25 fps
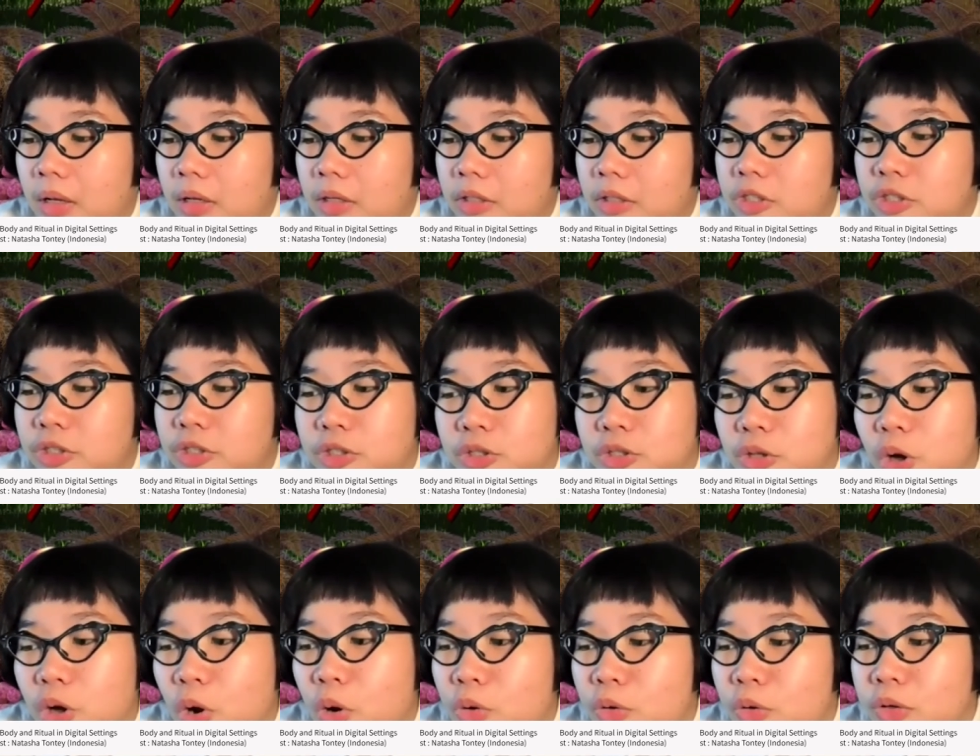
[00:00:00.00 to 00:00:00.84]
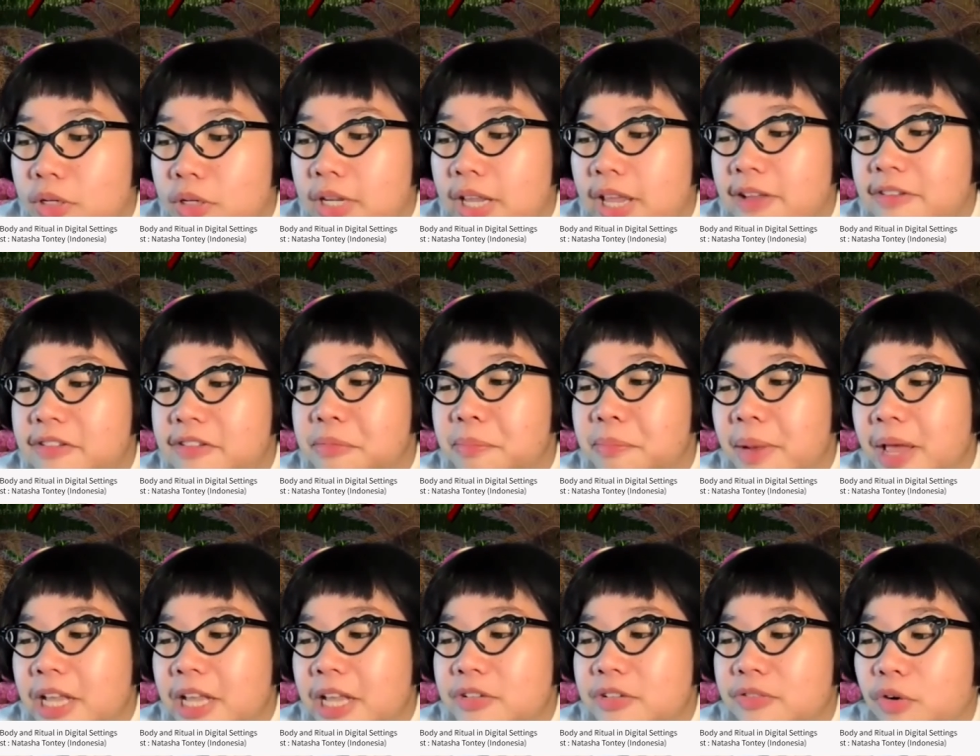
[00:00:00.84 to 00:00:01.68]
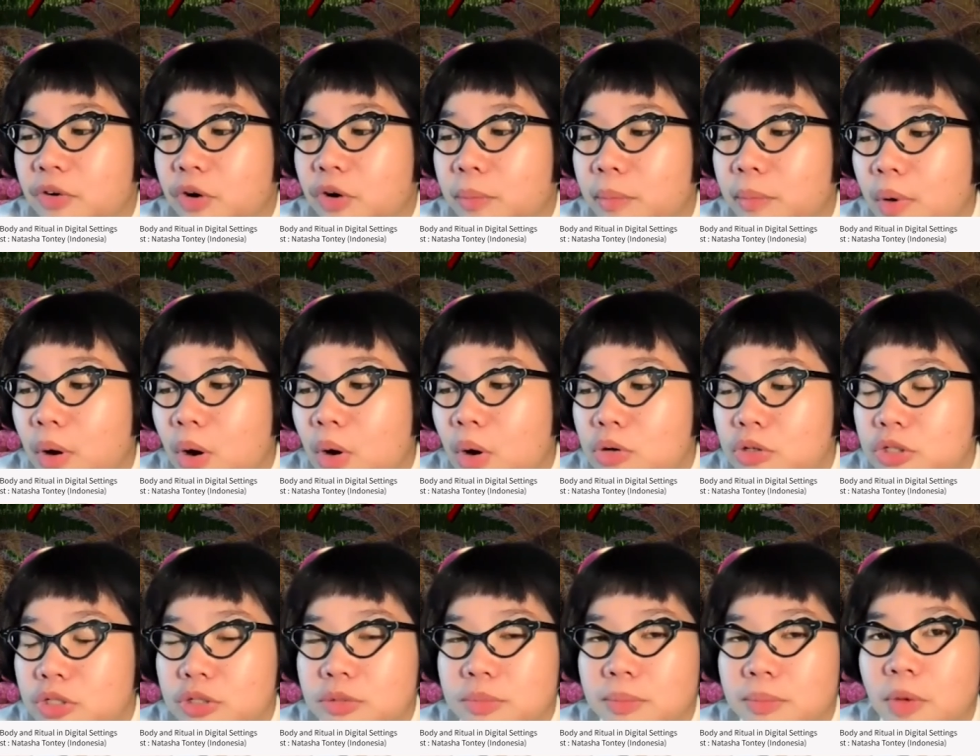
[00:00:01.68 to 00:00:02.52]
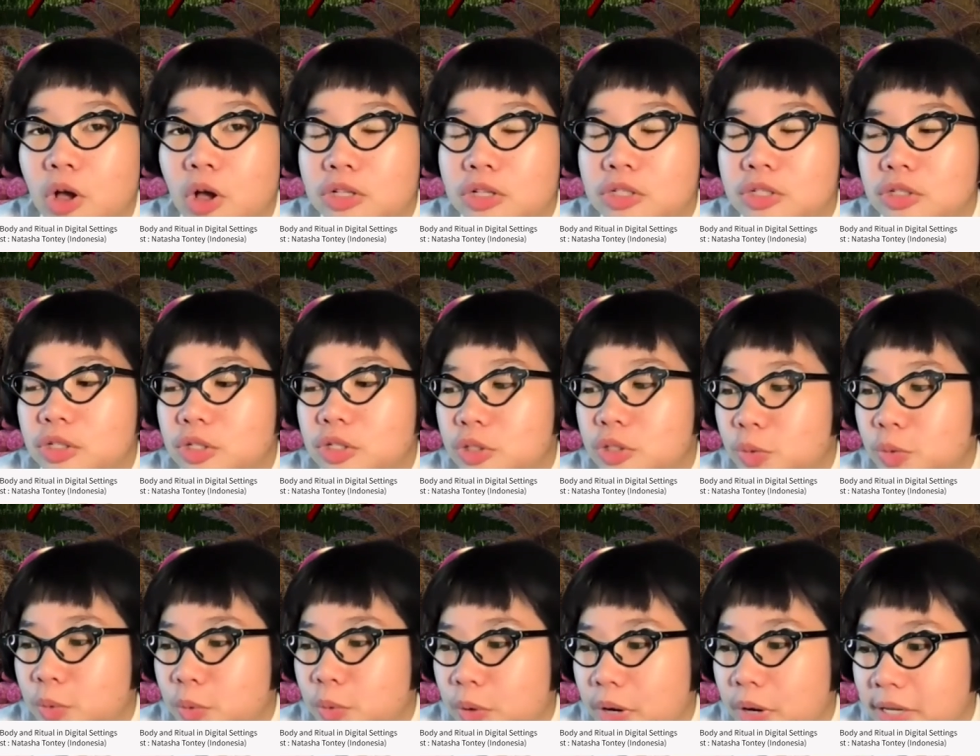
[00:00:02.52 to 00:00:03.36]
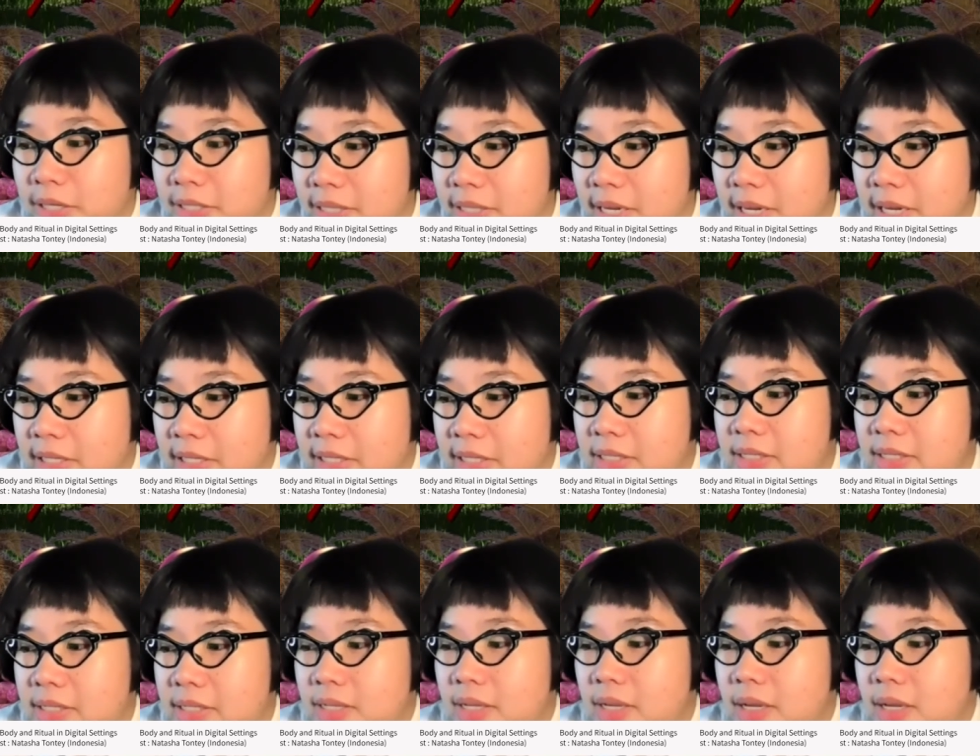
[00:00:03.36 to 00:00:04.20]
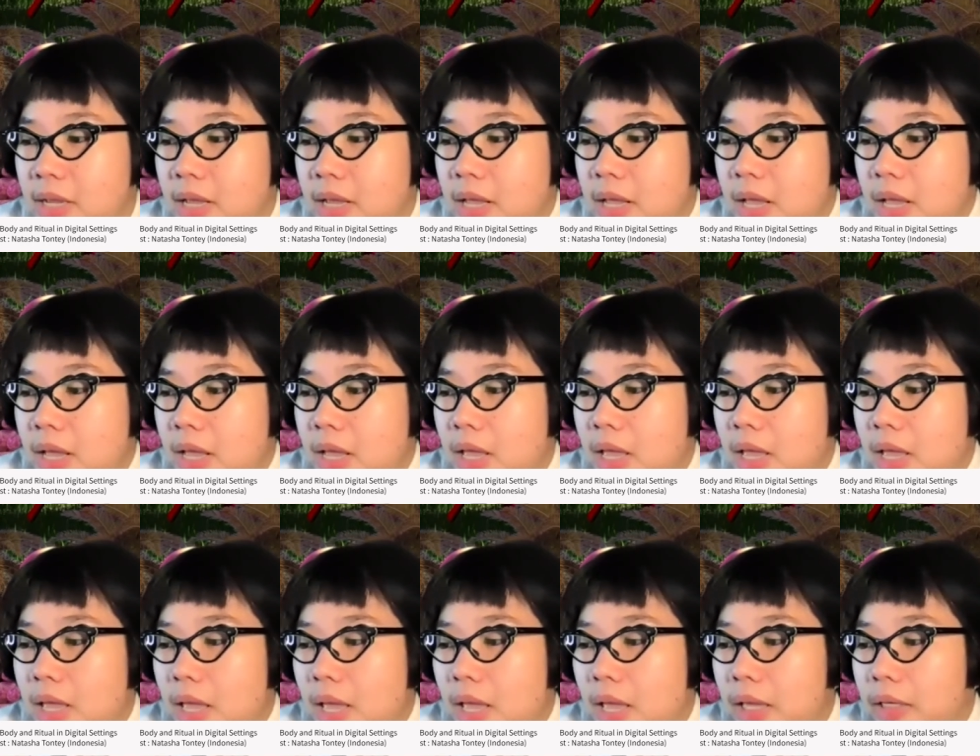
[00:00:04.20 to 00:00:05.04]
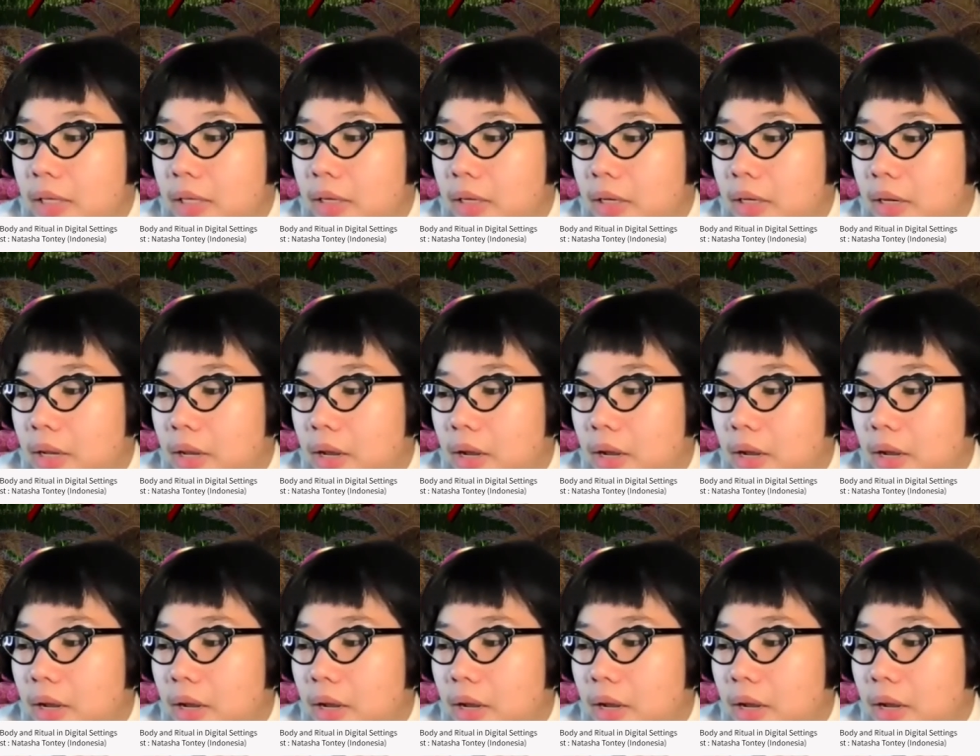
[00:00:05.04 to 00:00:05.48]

Stone gives place for moss to exist, and